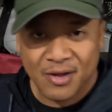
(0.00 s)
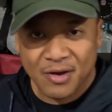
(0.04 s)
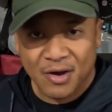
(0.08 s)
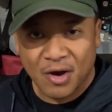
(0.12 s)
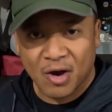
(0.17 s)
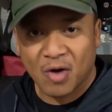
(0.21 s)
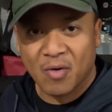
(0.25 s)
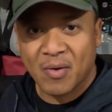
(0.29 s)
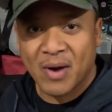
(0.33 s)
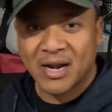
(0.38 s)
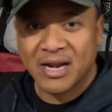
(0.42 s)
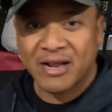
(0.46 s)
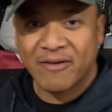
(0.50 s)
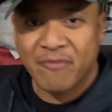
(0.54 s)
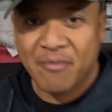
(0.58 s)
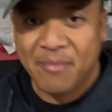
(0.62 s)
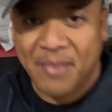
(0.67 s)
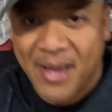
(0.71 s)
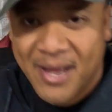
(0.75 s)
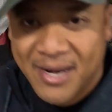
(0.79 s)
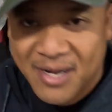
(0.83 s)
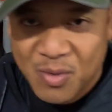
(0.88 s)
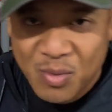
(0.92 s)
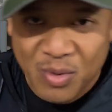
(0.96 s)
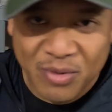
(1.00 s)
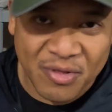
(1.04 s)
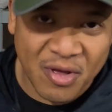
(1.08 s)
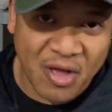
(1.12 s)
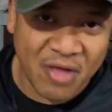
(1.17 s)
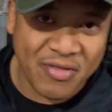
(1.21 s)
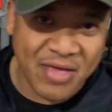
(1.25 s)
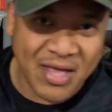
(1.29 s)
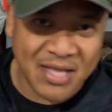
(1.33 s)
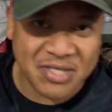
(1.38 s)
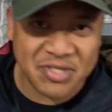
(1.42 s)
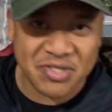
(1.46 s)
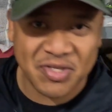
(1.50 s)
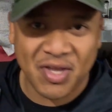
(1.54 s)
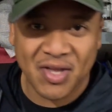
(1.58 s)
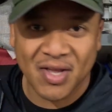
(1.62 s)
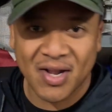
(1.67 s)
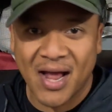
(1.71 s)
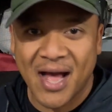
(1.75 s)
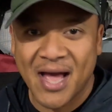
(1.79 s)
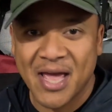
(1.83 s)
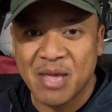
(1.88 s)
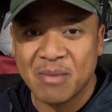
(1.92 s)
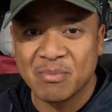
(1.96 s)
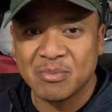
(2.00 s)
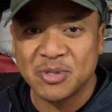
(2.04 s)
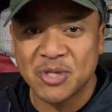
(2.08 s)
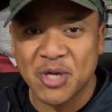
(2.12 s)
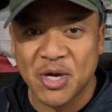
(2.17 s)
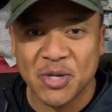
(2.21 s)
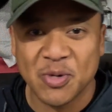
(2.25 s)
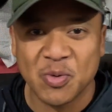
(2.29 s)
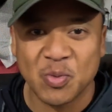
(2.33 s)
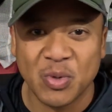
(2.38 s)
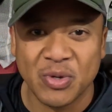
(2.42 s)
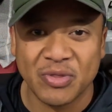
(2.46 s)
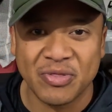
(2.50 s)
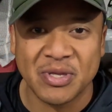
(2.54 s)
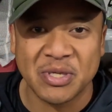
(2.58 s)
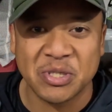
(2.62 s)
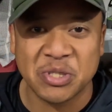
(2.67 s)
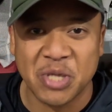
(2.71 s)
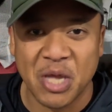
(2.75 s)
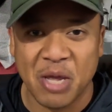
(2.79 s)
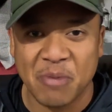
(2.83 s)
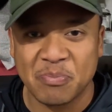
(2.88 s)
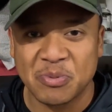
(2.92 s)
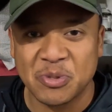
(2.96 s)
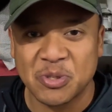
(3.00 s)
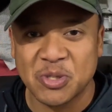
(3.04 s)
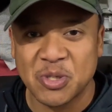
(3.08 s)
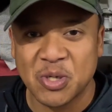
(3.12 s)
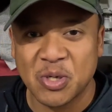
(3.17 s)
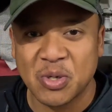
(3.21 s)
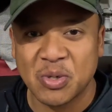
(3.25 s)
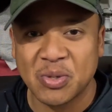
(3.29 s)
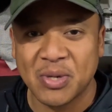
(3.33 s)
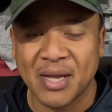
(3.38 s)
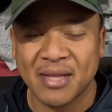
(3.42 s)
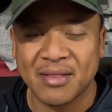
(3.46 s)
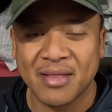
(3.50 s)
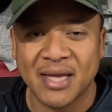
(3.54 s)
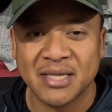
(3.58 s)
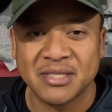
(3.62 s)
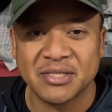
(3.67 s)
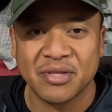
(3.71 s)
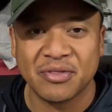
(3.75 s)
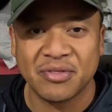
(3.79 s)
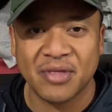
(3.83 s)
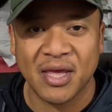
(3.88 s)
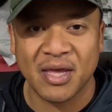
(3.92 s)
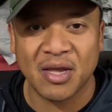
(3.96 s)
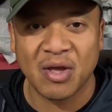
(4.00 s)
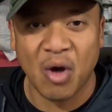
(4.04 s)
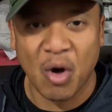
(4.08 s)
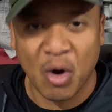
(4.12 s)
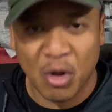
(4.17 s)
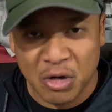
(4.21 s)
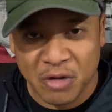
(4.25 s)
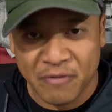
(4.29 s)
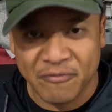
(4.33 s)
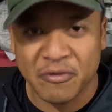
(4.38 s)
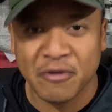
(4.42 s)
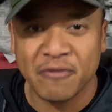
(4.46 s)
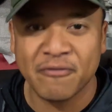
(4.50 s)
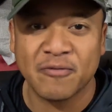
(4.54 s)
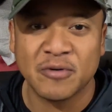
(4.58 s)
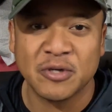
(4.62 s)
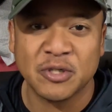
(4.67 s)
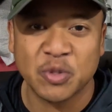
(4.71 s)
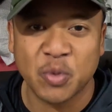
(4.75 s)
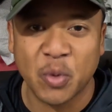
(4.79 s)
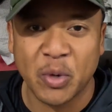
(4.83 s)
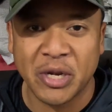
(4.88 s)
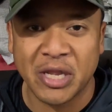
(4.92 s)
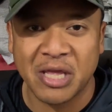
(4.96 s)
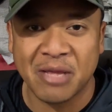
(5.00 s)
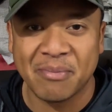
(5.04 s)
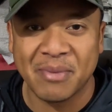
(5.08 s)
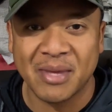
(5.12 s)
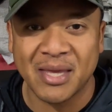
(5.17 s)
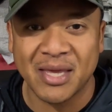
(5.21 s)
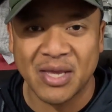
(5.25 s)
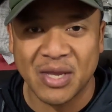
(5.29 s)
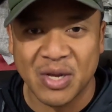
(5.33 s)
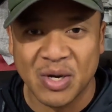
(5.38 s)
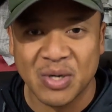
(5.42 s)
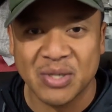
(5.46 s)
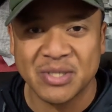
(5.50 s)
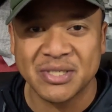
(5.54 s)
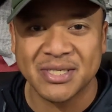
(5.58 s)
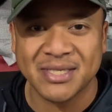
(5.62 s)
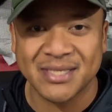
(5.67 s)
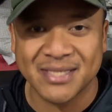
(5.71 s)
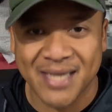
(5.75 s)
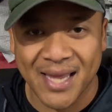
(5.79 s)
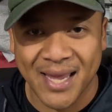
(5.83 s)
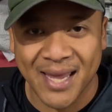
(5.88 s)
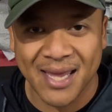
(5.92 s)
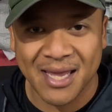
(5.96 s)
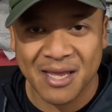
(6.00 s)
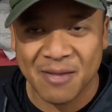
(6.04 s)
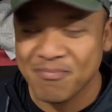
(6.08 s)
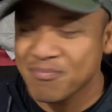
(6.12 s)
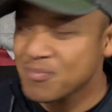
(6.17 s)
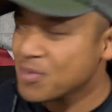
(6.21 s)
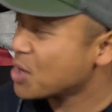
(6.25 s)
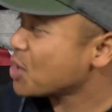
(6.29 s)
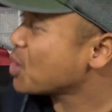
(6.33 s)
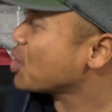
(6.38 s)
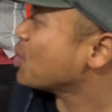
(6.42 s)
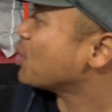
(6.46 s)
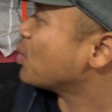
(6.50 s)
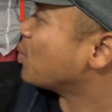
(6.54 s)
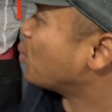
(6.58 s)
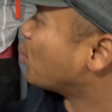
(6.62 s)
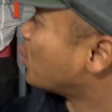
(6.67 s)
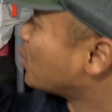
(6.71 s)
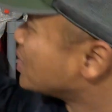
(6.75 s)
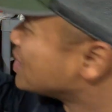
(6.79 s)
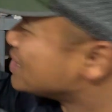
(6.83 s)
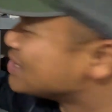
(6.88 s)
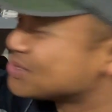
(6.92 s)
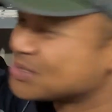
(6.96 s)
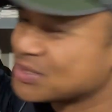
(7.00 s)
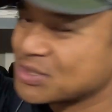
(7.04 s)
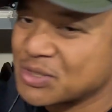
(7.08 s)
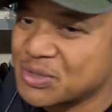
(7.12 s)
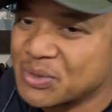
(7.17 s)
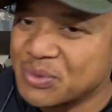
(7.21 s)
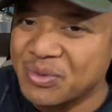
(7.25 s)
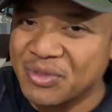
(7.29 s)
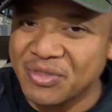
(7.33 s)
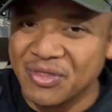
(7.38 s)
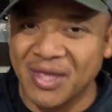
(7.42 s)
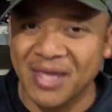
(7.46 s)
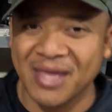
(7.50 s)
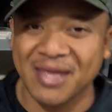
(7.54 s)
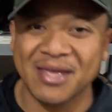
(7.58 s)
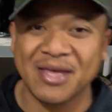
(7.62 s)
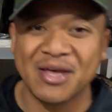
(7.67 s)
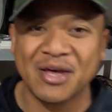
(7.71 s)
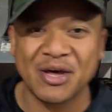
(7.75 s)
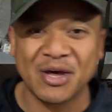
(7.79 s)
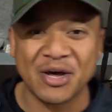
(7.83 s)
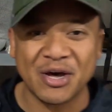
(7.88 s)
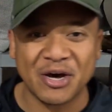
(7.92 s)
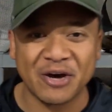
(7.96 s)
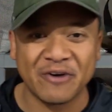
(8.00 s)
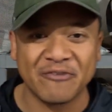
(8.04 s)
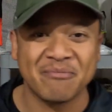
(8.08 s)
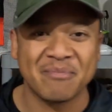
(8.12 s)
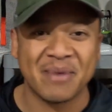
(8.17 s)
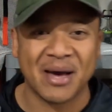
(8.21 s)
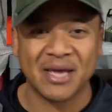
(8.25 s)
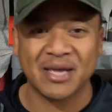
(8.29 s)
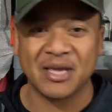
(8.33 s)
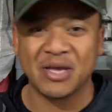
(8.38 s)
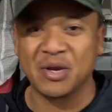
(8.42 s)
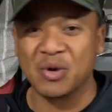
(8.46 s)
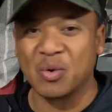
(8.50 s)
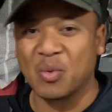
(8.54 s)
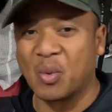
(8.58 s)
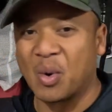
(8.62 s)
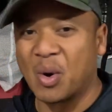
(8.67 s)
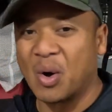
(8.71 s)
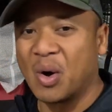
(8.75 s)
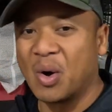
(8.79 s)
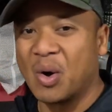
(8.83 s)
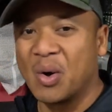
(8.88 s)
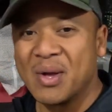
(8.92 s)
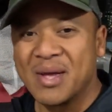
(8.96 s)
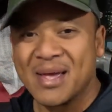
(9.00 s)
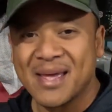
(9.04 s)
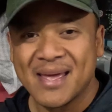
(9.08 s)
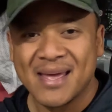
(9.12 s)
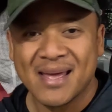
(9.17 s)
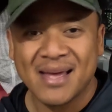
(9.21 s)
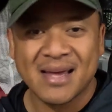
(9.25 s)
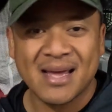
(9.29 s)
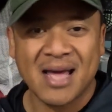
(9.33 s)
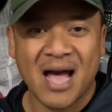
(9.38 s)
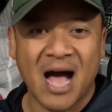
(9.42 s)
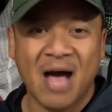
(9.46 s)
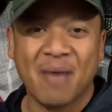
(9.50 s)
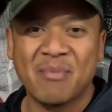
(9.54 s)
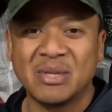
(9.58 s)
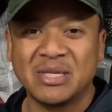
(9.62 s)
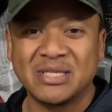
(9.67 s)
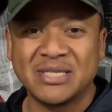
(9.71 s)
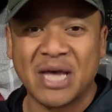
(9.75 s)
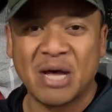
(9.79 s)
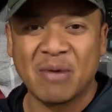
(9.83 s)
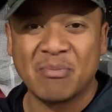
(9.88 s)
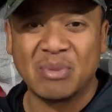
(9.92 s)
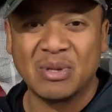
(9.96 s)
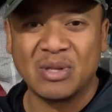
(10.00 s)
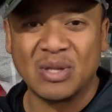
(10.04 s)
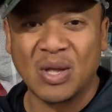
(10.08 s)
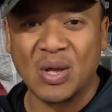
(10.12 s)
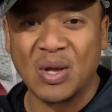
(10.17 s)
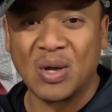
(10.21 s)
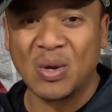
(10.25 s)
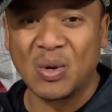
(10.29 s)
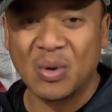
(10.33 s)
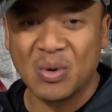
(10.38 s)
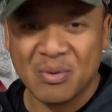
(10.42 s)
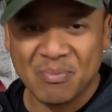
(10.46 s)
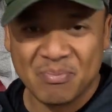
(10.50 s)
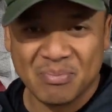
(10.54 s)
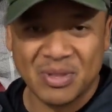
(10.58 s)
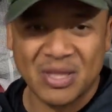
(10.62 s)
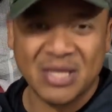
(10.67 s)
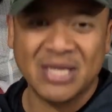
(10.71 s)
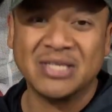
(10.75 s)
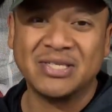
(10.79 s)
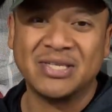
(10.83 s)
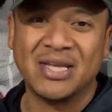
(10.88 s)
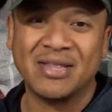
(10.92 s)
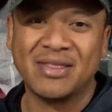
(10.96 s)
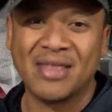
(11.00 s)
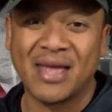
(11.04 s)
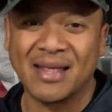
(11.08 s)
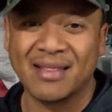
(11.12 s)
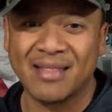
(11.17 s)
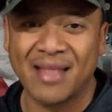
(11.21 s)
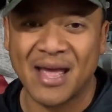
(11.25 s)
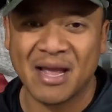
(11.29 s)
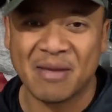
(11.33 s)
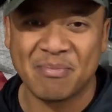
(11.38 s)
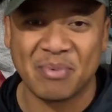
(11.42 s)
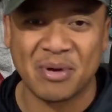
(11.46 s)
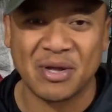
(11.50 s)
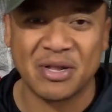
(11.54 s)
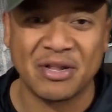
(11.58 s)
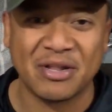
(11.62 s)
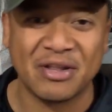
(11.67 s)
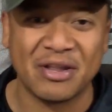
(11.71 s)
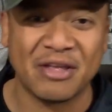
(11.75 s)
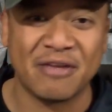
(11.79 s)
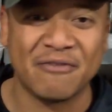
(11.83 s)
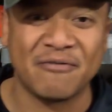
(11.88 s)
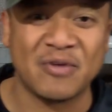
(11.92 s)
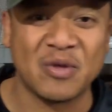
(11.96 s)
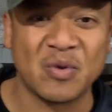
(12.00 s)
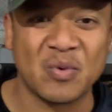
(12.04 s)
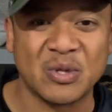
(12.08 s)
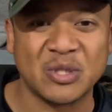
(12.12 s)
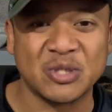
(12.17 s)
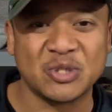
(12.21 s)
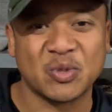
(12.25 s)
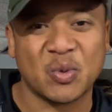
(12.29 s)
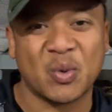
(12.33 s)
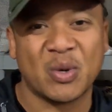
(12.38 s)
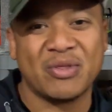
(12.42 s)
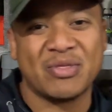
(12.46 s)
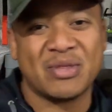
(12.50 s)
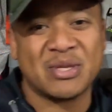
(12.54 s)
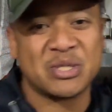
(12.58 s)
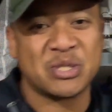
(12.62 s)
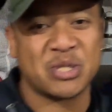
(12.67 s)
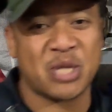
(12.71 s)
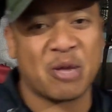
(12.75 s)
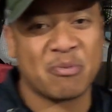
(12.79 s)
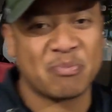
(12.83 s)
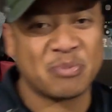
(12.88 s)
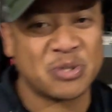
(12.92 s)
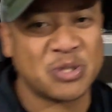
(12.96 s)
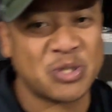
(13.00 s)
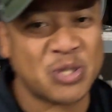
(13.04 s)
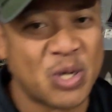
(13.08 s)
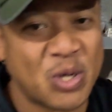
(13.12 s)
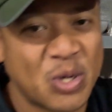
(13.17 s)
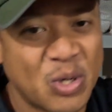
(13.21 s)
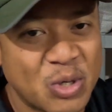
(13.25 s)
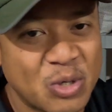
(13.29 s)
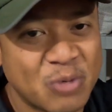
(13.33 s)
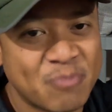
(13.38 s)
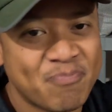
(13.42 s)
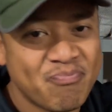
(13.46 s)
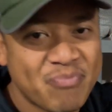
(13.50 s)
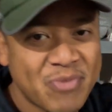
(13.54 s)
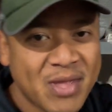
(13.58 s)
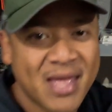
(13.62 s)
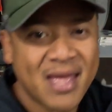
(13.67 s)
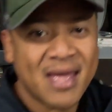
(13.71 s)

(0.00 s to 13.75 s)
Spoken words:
All right, everybody, with all that said, I am done with this episode. I'd like to thank all of you for joining me here today. What do you think of my gear wall? Comment down below. Please hit that like button if you enjoyed this episode.